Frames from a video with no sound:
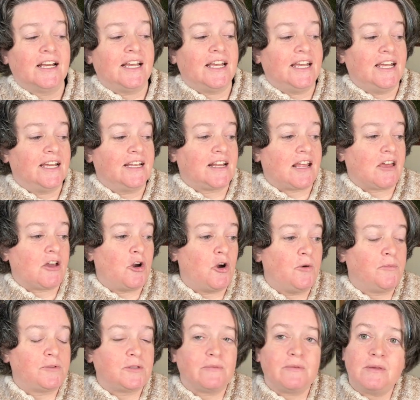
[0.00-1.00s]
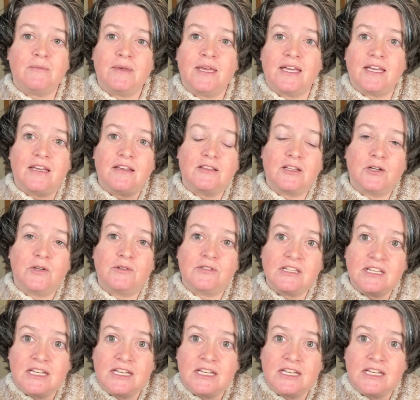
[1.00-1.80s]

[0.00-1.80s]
And I hope to be making those